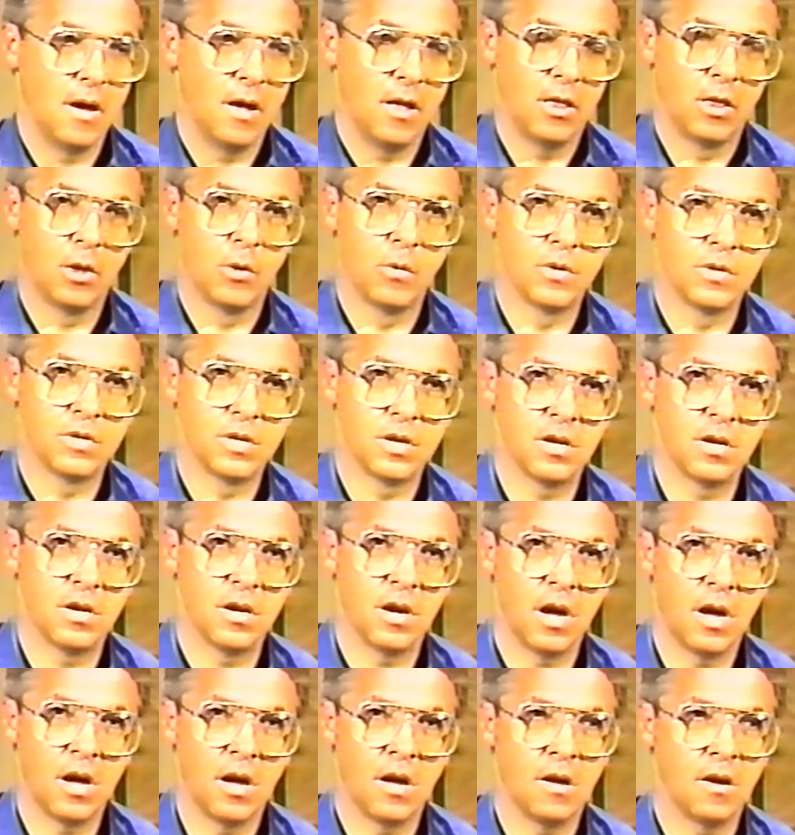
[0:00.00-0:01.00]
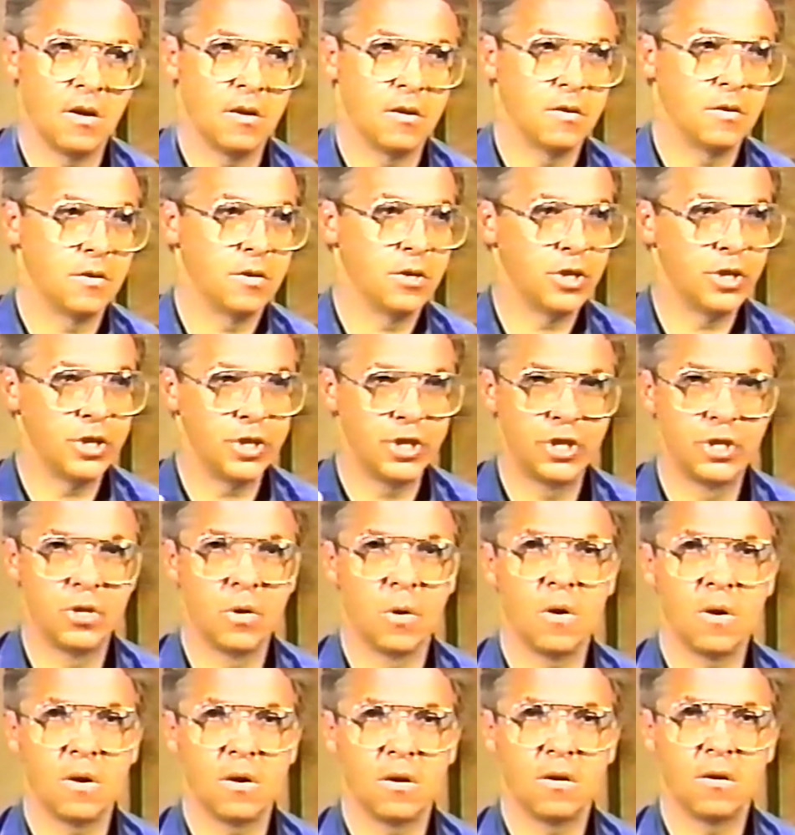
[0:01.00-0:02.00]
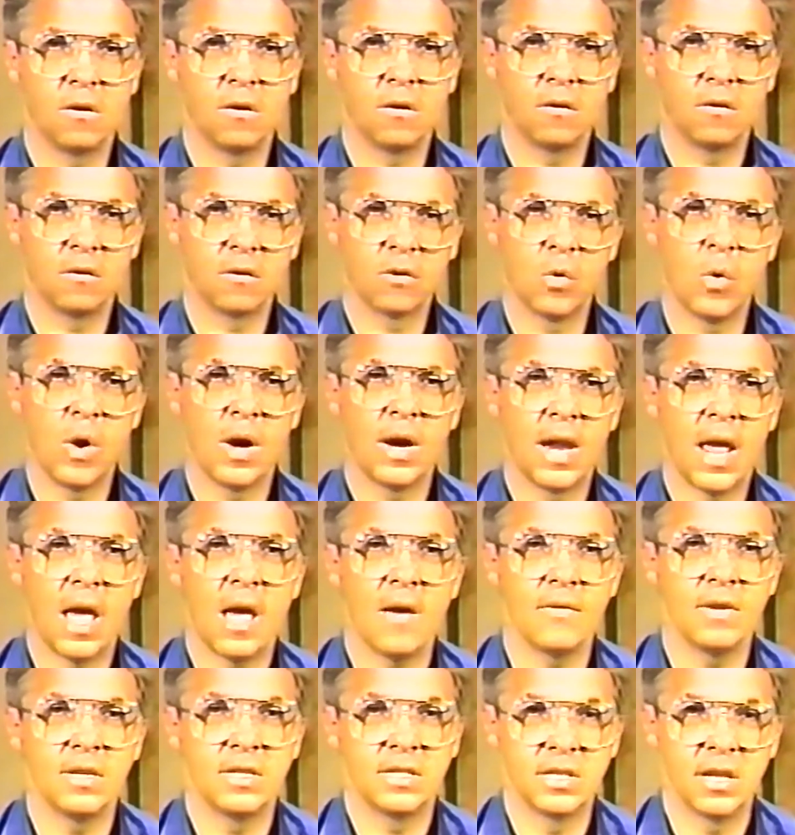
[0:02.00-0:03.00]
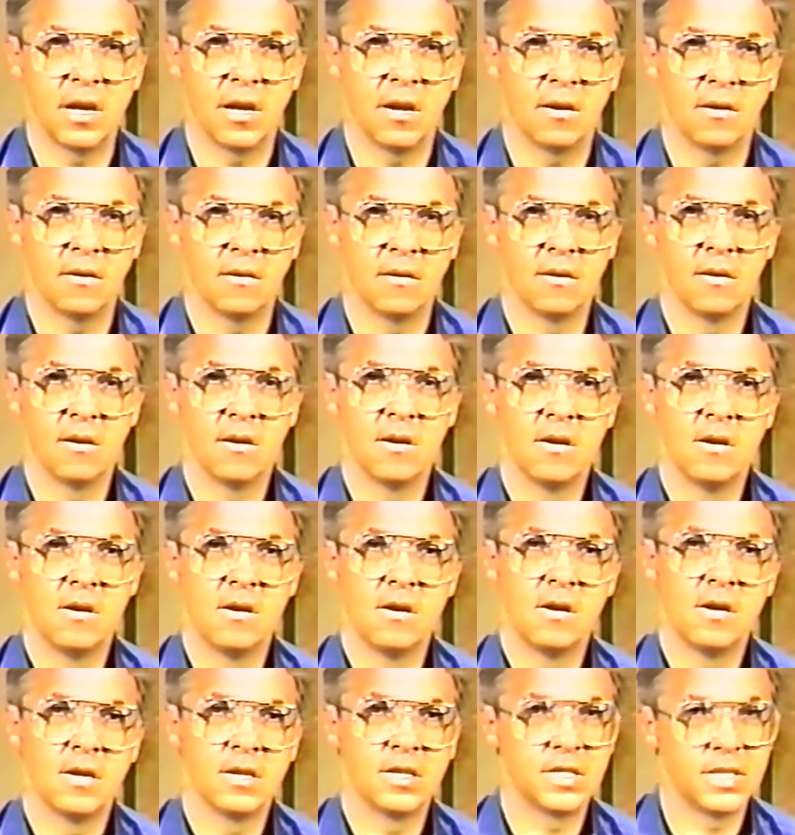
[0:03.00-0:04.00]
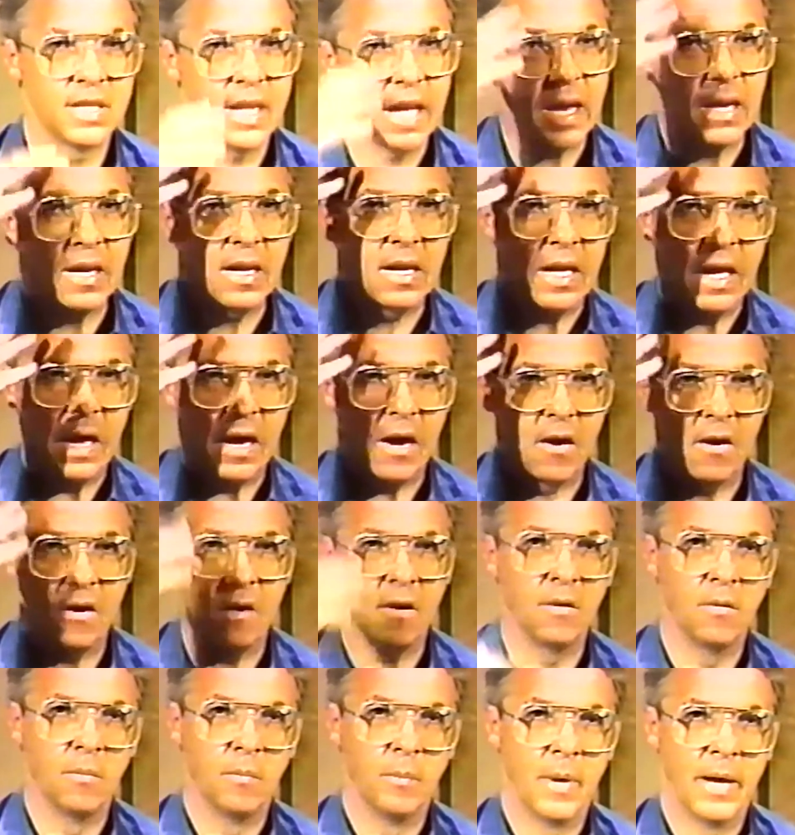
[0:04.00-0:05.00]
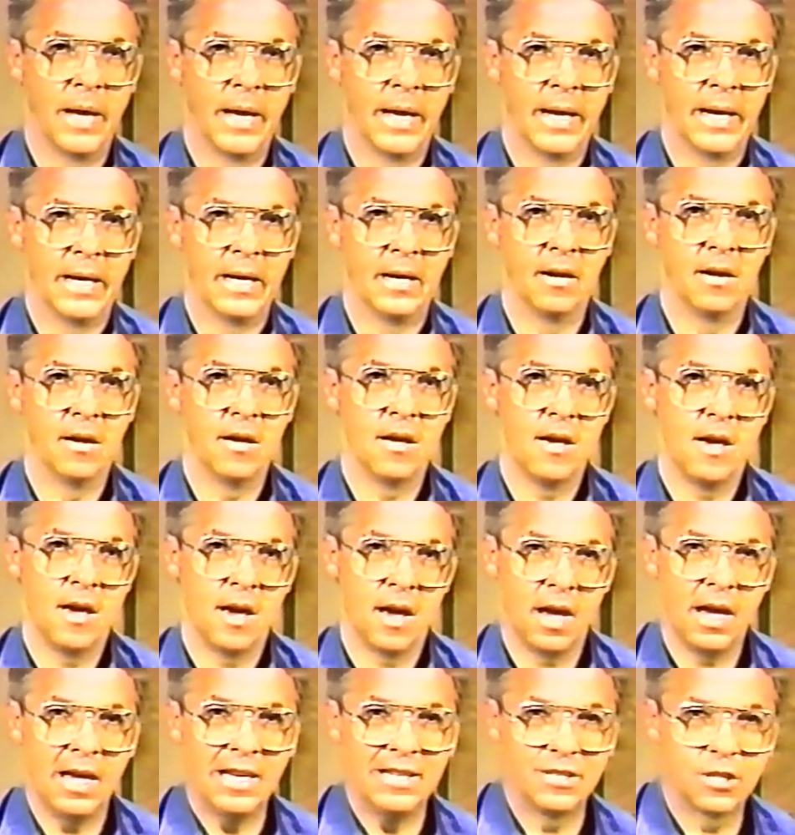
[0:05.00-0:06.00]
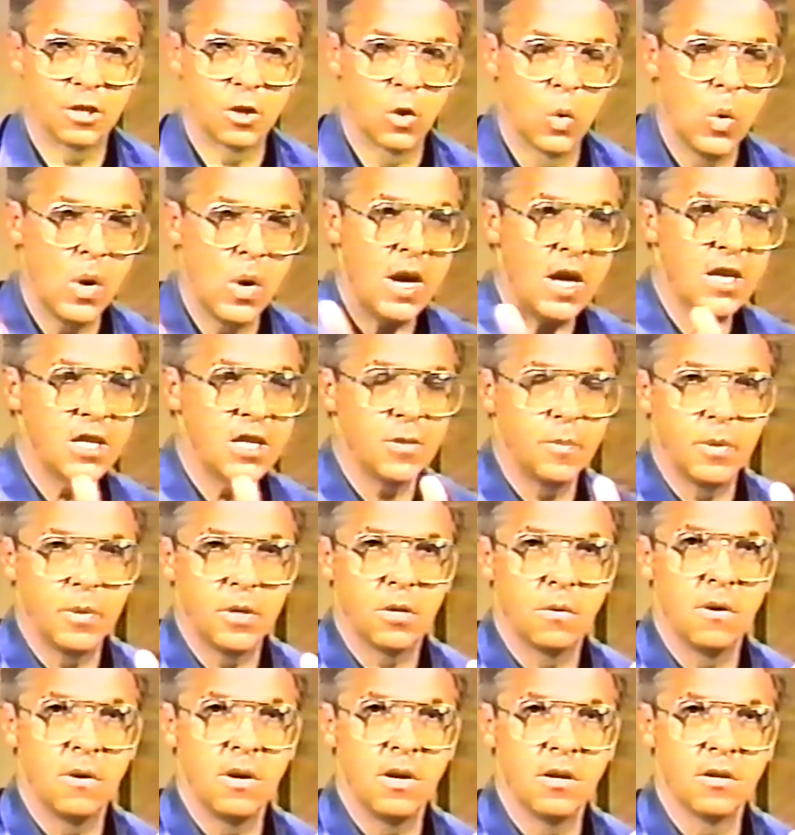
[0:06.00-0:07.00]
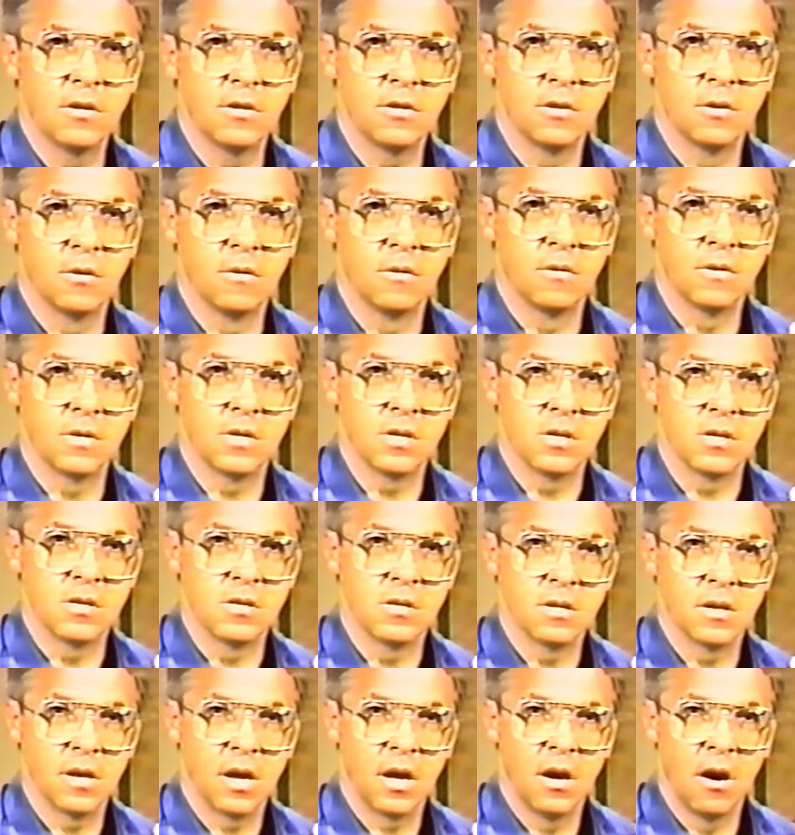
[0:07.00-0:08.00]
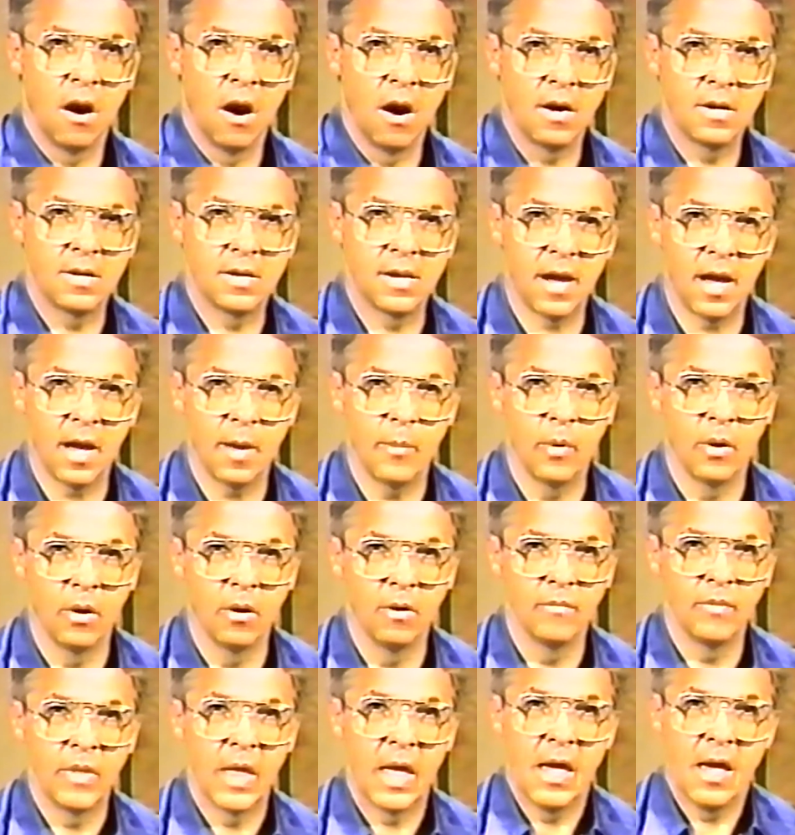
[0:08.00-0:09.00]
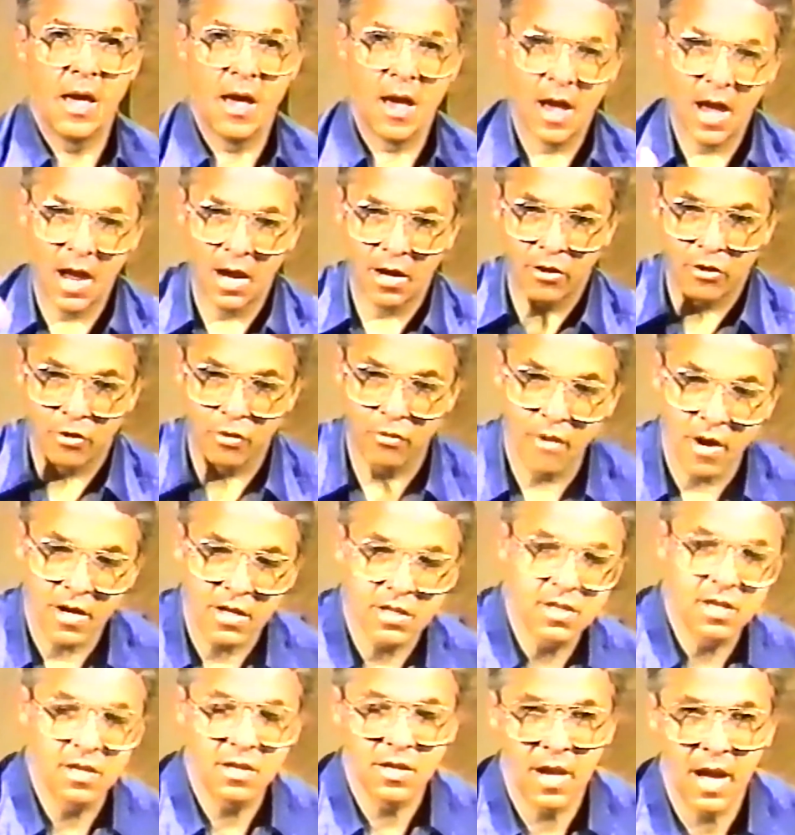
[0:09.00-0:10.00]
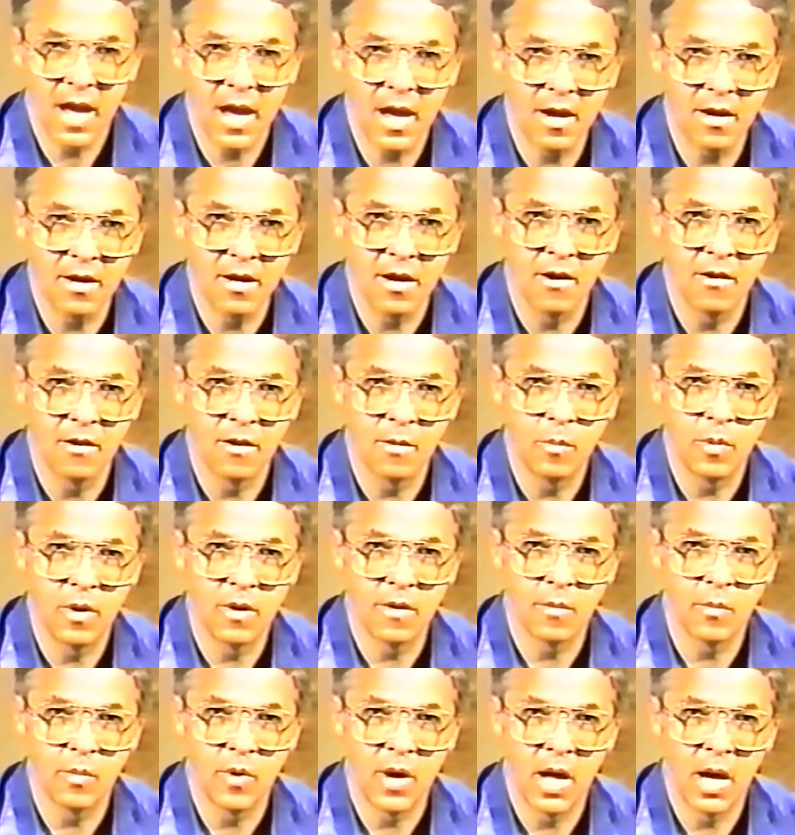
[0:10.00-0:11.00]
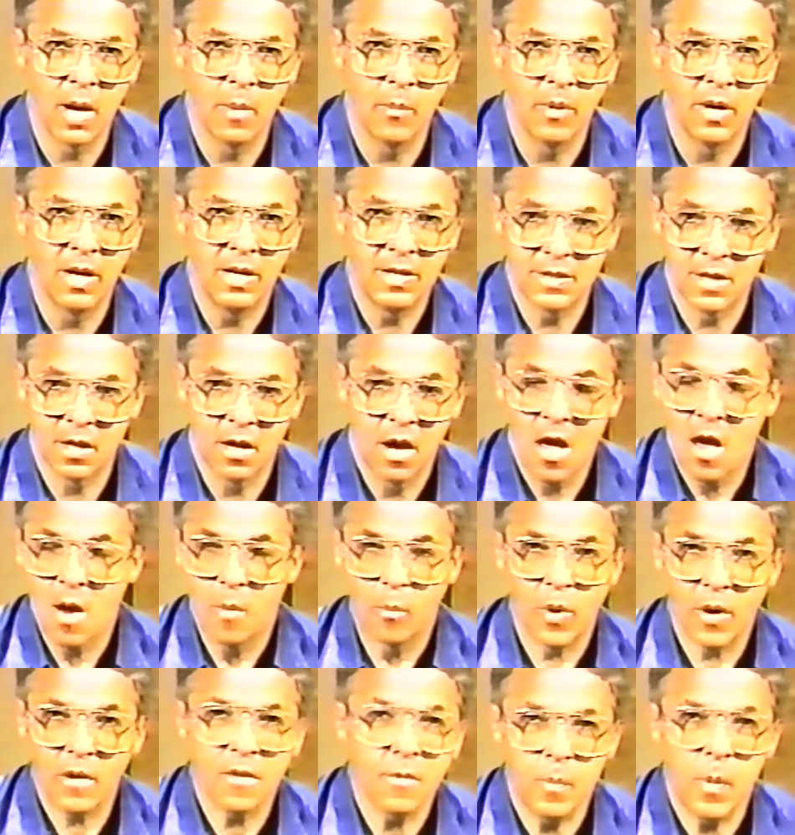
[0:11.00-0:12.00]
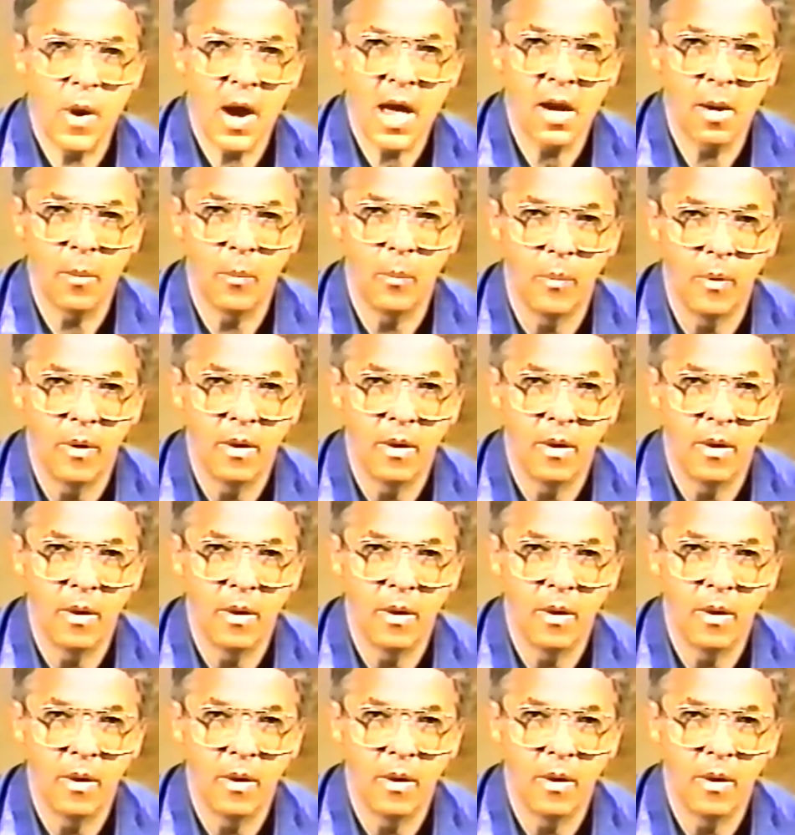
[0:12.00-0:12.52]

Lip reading: there was a short, quite heavy-set, sandy-haired man. He squeezed between the soldier and our table and thrust his hand down to Brother Branham, and he said, Brother Branham!